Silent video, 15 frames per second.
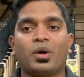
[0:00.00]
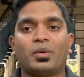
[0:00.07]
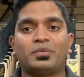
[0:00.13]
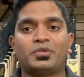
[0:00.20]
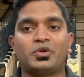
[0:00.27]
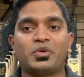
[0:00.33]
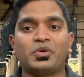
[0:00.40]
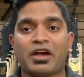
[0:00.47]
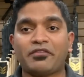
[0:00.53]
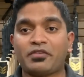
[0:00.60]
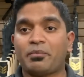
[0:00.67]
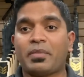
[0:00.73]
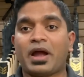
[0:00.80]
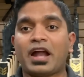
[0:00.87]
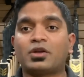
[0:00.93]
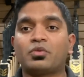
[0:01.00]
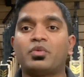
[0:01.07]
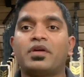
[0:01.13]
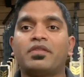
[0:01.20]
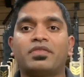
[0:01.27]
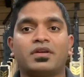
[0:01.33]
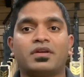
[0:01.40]
do you have a bat
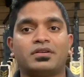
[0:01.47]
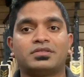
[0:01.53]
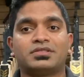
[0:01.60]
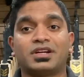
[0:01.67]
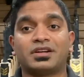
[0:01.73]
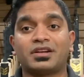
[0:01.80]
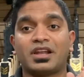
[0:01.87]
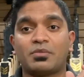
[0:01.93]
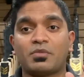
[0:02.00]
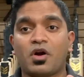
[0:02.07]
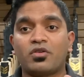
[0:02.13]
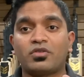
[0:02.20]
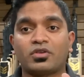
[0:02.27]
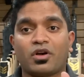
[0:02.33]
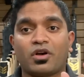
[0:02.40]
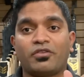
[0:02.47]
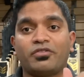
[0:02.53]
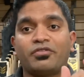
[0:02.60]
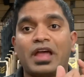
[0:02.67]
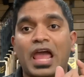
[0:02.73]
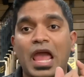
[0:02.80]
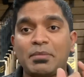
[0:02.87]
with a certain amount of
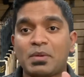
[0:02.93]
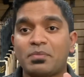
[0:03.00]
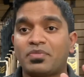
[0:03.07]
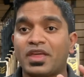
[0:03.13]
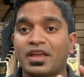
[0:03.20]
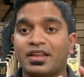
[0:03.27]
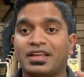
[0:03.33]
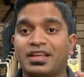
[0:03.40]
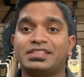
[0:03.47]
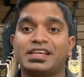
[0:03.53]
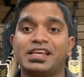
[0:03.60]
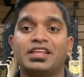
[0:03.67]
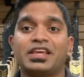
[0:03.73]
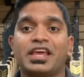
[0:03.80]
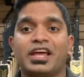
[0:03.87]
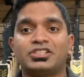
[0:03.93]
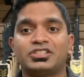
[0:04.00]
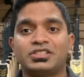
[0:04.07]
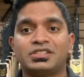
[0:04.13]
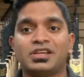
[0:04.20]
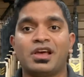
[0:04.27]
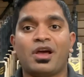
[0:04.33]
thickness in the
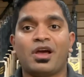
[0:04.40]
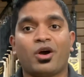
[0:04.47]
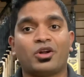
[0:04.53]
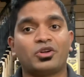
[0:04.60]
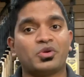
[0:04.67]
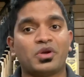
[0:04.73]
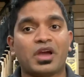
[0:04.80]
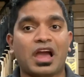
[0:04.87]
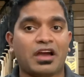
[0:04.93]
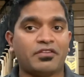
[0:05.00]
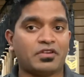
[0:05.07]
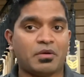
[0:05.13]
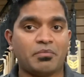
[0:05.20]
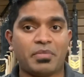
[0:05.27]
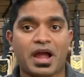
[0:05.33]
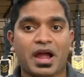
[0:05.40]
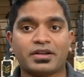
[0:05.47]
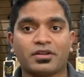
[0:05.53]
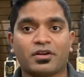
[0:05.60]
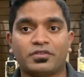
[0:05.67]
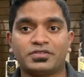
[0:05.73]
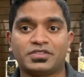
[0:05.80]
edges, or do you have a bat
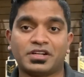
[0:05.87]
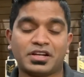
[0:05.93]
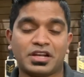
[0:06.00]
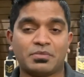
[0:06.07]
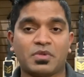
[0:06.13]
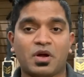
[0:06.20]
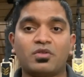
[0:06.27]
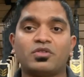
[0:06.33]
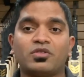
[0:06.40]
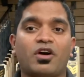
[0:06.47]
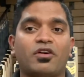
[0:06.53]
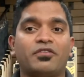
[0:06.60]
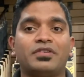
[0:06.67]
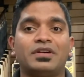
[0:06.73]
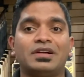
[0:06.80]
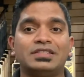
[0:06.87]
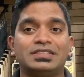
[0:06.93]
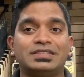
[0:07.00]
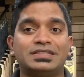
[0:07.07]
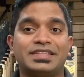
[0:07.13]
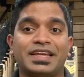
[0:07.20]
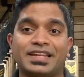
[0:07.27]
of certain amount of
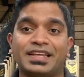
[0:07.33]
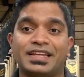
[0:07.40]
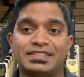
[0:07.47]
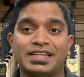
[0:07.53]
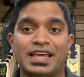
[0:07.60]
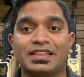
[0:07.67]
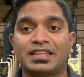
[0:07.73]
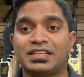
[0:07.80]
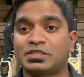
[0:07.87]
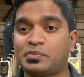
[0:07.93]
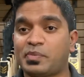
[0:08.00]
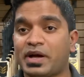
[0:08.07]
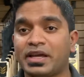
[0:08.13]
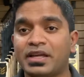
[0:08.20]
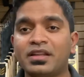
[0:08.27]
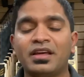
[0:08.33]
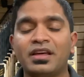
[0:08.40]
thickness in the spine?